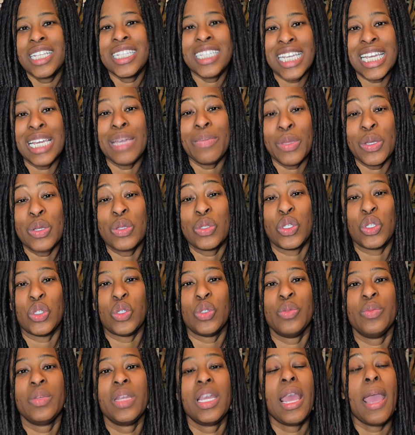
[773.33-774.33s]
Team
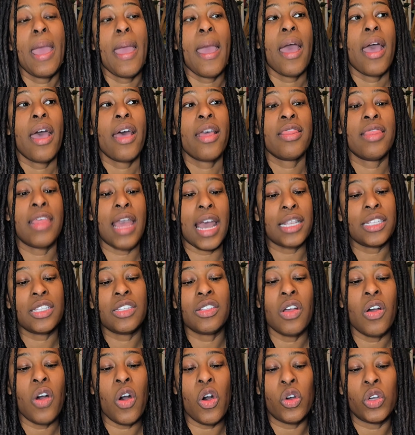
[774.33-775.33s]
YouTube. That's
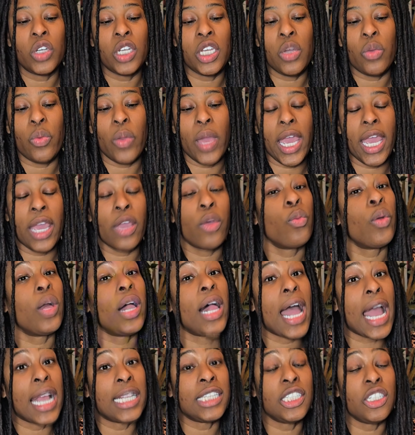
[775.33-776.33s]
the only way.
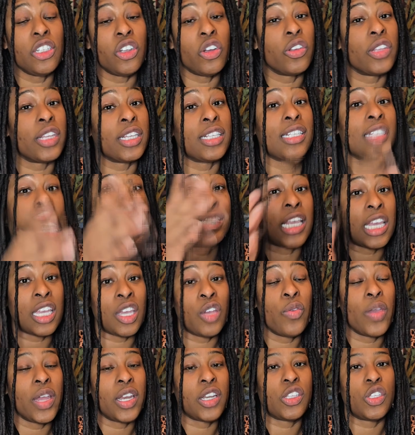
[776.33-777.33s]
Well, actually, no, there's a
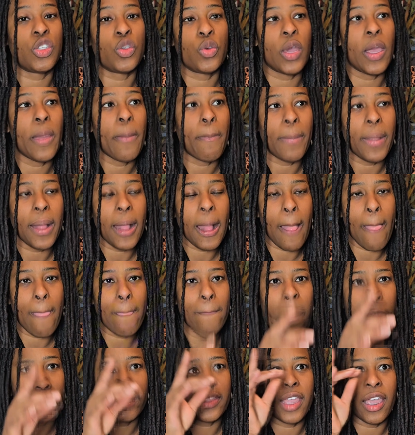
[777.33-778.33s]
second way to do it,
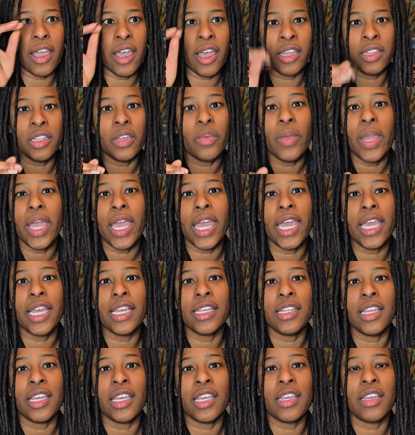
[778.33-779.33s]
but the other
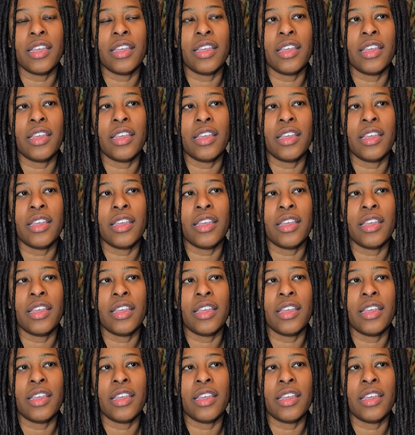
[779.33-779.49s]
way,